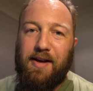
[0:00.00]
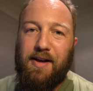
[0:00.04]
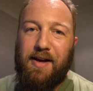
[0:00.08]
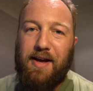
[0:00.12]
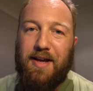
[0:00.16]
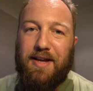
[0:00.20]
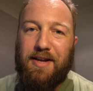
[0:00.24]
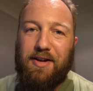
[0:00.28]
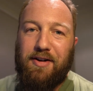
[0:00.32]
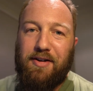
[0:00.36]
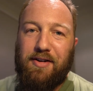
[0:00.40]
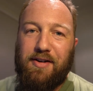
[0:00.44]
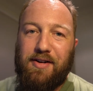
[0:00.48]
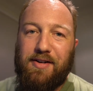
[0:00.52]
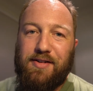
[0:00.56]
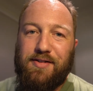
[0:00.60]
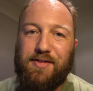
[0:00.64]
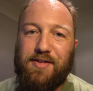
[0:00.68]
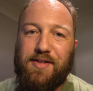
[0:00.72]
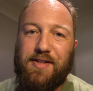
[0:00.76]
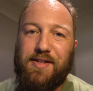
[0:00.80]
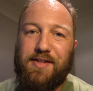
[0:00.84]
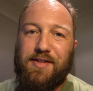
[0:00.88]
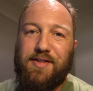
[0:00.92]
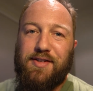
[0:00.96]
Hey
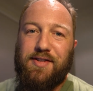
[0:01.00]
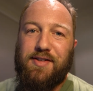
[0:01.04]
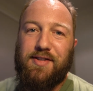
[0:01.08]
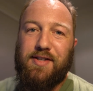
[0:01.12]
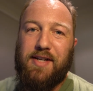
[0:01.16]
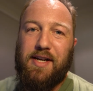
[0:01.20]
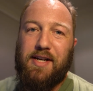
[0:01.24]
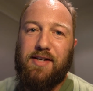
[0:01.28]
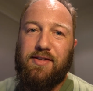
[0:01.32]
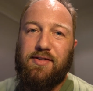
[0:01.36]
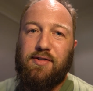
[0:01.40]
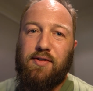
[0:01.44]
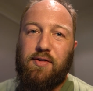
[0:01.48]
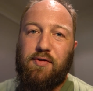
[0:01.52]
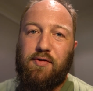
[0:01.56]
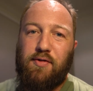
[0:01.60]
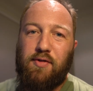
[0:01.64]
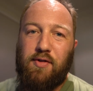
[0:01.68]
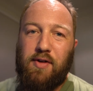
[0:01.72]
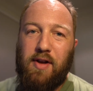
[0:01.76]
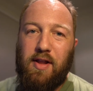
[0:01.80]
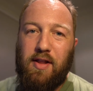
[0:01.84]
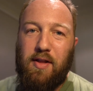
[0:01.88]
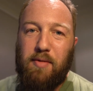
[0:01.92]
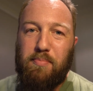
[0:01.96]
guys, it's Stas
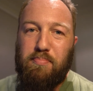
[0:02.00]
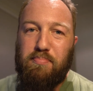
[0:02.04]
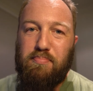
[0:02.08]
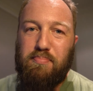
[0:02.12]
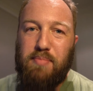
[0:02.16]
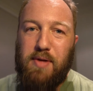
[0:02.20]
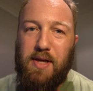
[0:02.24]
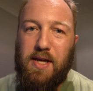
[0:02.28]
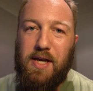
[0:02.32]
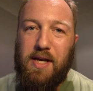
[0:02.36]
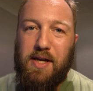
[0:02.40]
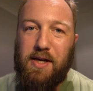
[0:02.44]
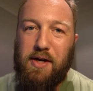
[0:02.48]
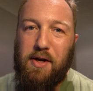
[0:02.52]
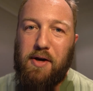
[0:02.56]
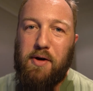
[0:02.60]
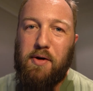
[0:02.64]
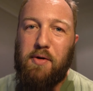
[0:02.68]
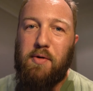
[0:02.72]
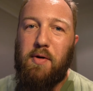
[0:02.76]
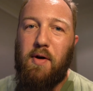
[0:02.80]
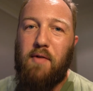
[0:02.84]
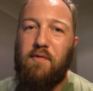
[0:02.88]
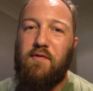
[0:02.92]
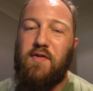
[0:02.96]
for another Beer
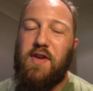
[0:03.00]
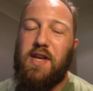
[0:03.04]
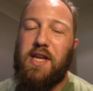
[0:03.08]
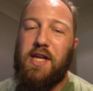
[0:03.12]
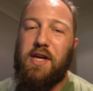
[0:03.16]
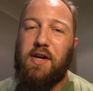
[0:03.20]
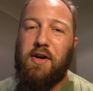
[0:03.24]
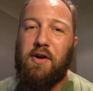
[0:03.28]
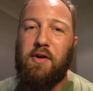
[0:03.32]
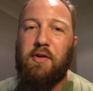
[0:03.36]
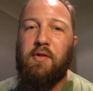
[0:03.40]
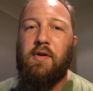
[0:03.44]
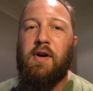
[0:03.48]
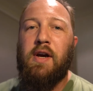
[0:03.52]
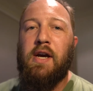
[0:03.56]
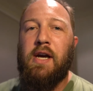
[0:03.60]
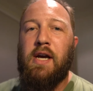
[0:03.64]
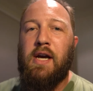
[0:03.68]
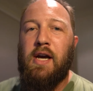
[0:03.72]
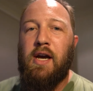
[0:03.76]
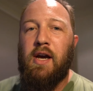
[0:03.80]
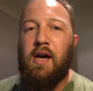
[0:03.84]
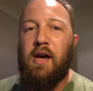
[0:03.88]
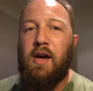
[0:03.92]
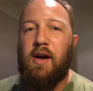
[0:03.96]
Co video.
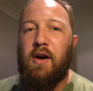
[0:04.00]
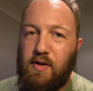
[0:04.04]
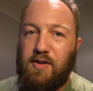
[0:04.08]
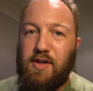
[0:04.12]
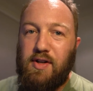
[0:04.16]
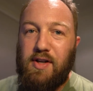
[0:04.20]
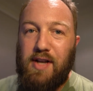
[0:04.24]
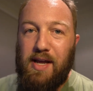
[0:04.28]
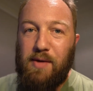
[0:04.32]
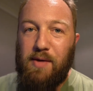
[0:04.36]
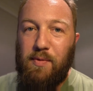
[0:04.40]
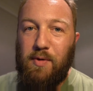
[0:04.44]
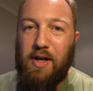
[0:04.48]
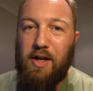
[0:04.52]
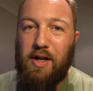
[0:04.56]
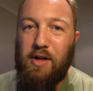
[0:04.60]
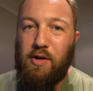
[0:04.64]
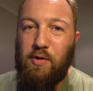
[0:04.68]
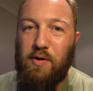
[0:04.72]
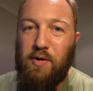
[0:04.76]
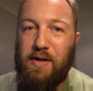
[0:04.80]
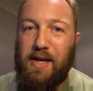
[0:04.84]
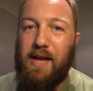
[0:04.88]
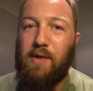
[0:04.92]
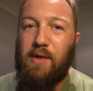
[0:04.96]
Today we're going to
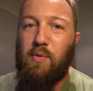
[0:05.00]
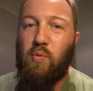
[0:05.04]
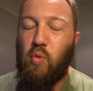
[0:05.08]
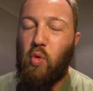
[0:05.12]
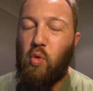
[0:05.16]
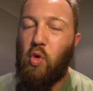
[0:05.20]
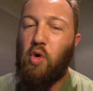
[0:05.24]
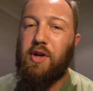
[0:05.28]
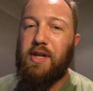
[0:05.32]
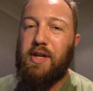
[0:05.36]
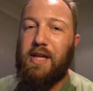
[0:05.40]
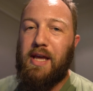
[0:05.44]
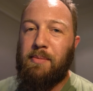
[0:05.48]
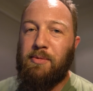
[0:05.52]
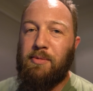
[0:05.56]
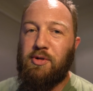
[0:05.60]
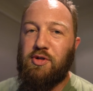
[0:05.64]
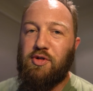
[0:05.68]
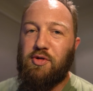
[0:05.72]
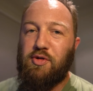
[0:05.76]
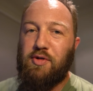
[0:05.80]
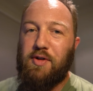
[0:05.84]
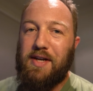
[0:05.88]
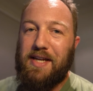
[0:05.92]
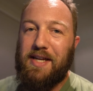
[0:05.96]
look at water
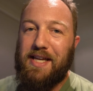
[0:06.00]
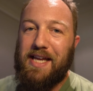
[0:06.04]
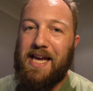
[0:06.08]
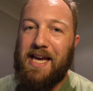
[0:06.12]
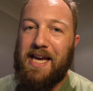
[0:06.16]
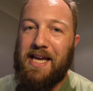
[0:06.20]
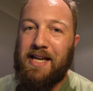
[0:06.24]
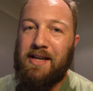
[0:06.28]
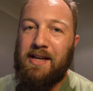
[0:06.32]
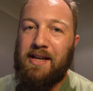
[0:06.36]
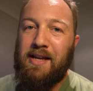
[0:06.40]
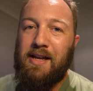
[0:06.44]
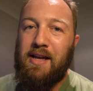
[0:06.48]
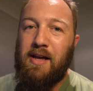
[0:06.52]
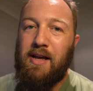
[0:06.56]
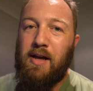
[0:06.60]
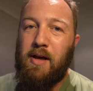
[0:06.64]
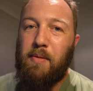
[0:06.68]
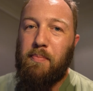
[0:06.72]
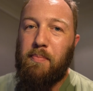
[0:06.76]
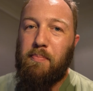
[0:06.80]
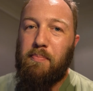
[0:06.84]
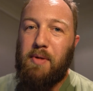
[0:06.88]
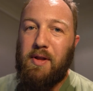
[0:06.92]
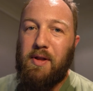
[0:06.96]
chemistry again,
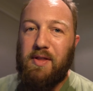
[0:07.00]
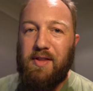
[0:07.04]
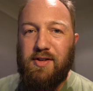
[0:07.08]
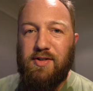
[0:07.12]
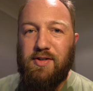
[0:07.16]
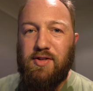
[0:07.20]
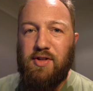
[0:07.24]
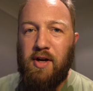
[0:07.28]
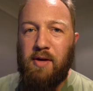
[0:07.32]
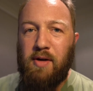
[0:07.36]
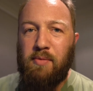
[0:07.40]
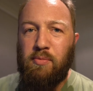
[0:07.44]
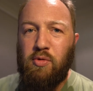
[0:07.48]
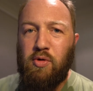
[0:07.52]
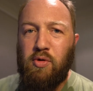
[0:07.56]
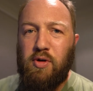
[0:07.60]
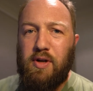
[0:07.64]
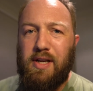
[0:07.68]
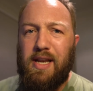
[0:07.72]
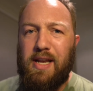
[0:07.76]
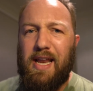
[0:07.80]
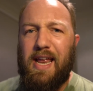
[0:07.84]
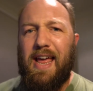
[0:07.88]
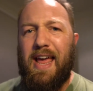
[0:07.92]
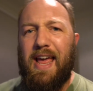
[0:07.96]
but this time look
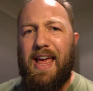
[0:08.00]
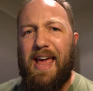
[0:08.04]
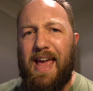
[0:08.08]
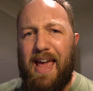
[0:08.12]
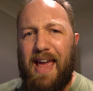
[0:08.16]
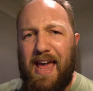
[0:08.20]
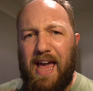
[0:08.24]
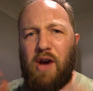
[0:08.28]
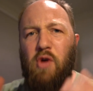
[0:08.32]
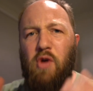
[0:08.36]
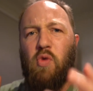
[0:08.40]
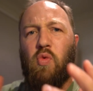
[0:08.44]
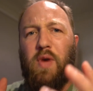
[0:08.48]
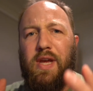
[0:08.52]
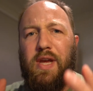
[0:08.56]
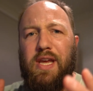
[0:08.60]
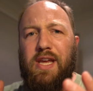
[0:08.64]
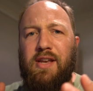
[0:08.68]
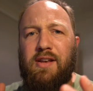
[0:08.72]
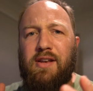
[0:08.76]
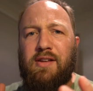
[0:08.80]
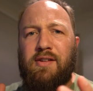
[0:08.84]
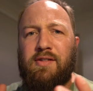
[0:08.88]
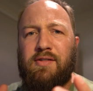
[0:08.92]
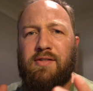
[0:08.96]
at how we
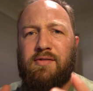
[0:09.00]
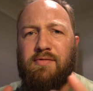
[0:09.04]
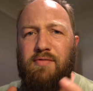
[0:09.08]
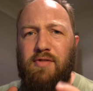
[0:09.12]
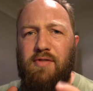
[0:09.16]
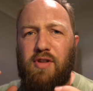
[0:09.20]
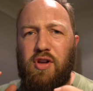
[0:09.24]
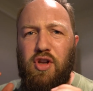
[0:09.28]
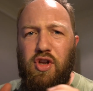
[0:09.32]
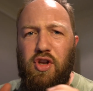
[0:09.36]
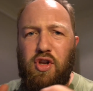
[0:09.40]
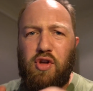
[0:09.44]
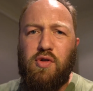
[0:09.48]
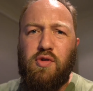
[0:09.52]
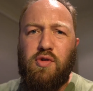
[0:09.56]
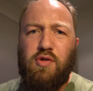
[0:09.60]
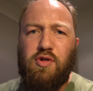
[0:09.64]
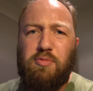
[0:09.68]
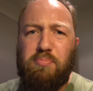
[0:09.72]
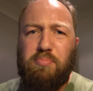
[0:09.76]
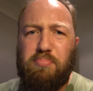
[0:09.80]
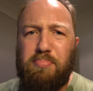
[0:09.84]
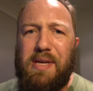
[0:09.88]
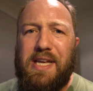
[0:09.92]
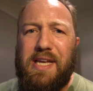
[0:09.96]
can
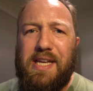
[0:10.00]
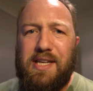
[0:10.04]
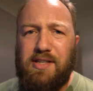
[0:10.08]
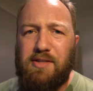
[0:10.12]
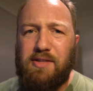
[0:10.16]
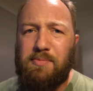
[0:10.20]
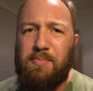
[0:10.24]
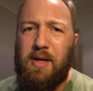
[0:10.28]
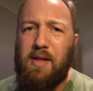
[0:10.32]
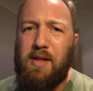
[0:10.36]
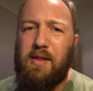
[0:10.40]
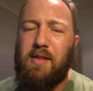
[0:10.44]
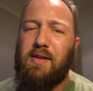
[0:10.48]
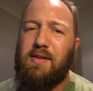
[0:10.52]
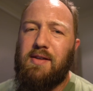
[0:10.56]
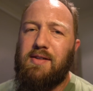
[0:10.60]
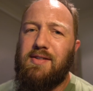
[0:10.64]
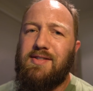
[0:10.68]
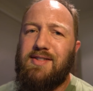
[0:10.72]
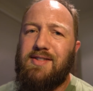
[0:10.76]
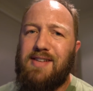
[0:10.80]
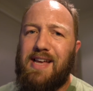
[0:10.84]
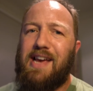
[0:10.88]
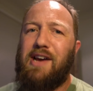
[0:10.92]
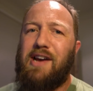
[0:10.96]
use Beersmith
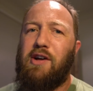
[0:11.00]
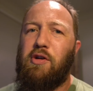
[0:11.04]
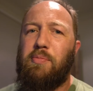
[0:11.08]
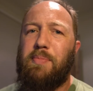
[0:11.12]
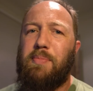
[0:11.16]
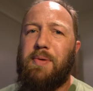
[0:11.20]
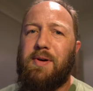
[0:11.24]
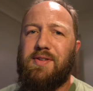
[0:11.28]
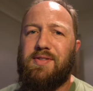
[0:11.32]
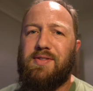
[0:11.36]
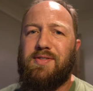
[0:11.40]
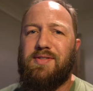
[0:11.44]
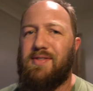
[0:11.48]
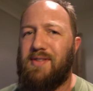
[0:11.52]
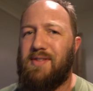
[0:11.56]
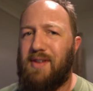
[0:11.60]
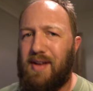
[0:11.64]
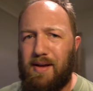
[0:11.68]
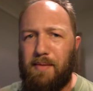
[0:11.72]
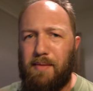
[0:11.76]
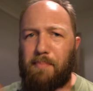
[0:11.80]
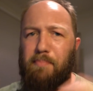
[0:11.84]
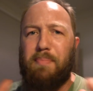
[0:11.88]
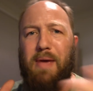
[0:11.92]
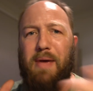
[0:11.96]
to help us
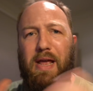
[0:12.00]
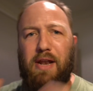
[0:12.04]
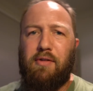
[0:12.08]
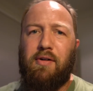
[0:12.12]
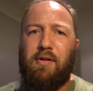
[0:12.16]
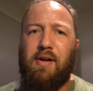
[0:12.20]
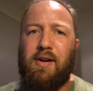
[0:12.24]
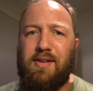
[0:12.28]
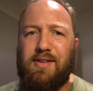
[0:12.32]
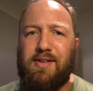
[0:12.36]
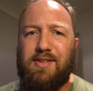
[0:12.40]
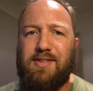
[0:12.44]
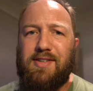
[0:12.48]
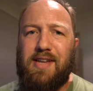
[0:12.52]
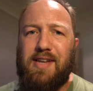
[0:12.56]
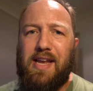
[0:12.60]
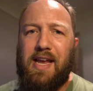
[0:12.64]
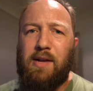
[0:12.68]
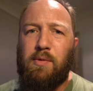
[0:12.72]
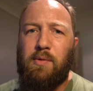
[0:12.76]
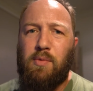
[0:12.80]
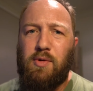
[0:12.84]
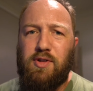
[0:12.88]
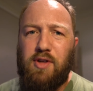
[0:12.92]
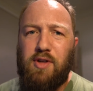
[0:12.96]
better
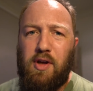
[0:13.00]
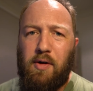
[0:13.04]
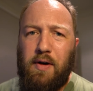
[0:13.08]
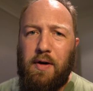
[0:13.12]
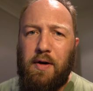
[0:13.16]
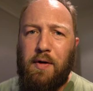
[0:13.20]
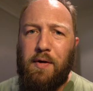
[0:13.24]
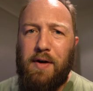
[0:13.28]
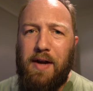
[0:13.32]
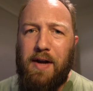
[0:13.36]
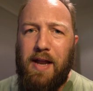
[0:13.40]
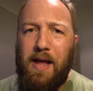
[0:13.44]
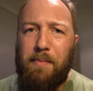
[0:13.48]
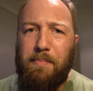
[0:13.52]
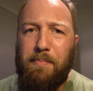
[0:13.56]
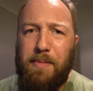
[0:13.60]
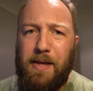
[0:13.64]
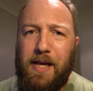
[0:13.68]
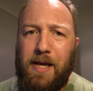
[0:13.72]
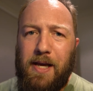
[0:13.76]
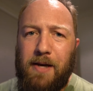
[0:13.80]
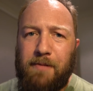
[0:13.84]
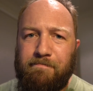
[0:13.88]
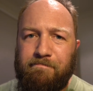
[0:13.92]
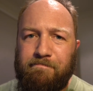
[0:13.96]
understand what's going on in our
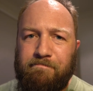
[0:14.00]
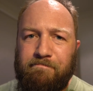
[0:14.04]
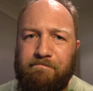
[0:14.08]
beer.